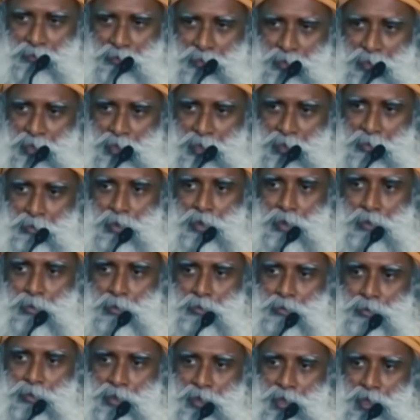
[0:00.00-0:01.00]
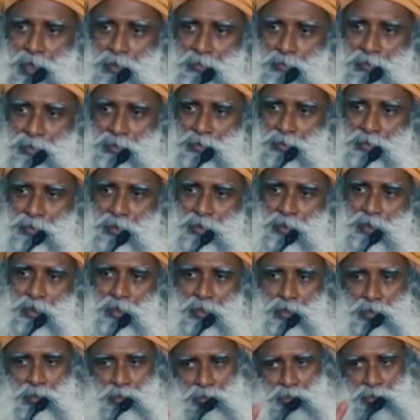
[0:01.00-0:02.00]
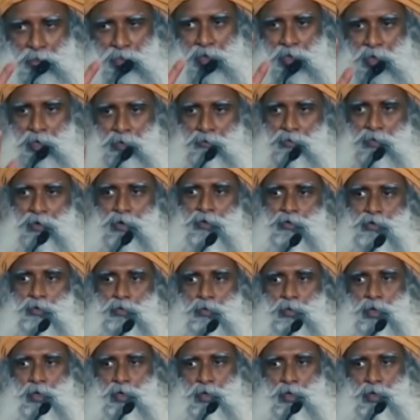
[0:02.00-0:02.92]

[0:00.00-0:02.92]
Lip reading: Every day, minimum 3 hours, stand in front of the